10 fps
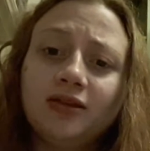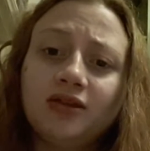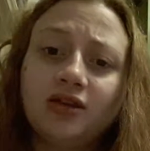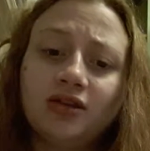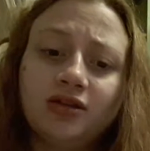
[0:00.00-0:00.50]

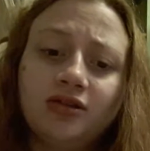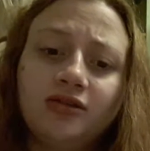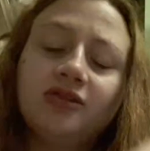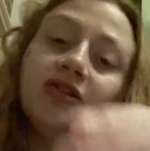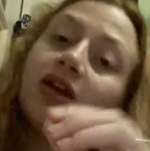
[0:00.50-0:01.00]

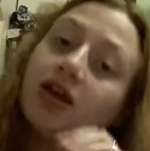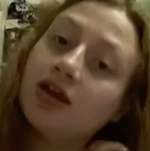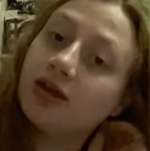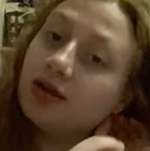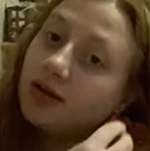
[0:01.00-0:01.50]
So
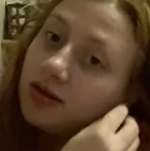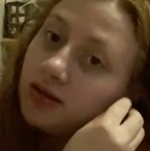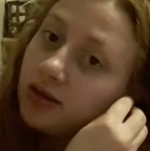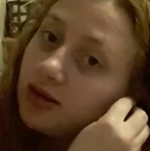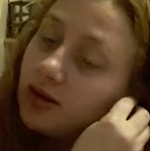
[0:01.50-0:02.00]
today, I'm
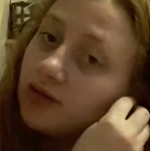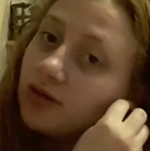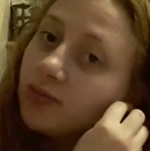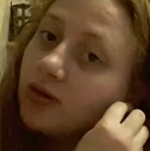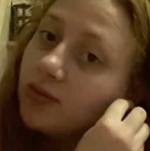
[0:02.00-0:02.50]

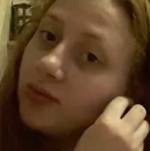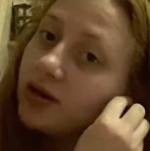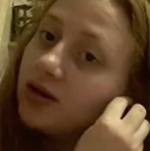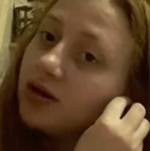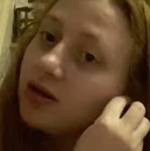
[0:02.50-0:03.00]
going to pop them
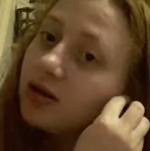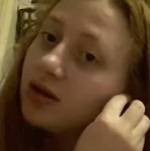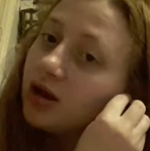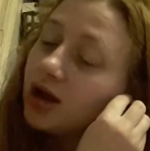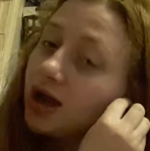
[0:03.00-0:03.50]
in.
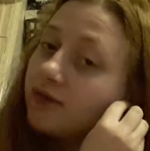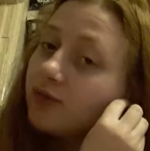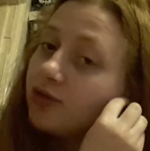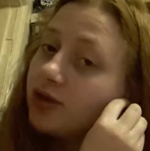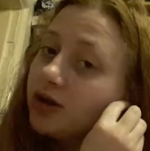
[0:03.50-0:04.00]
I
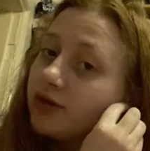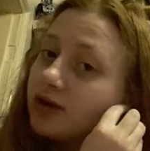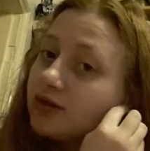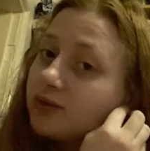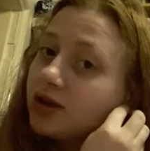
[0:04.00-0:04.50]
haven't worn
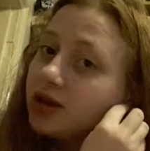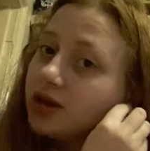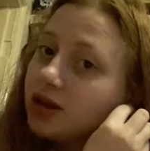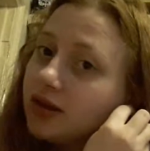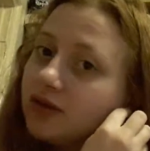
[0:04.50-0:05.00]
earrings in my
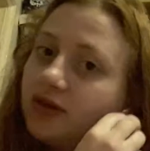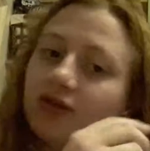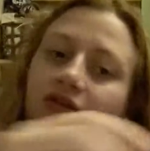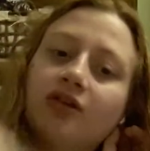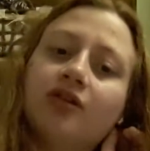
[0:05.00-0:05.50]
ears
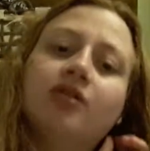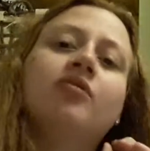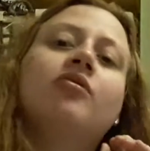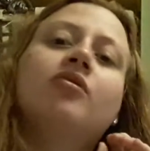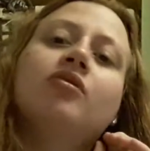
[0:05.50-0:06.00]
since God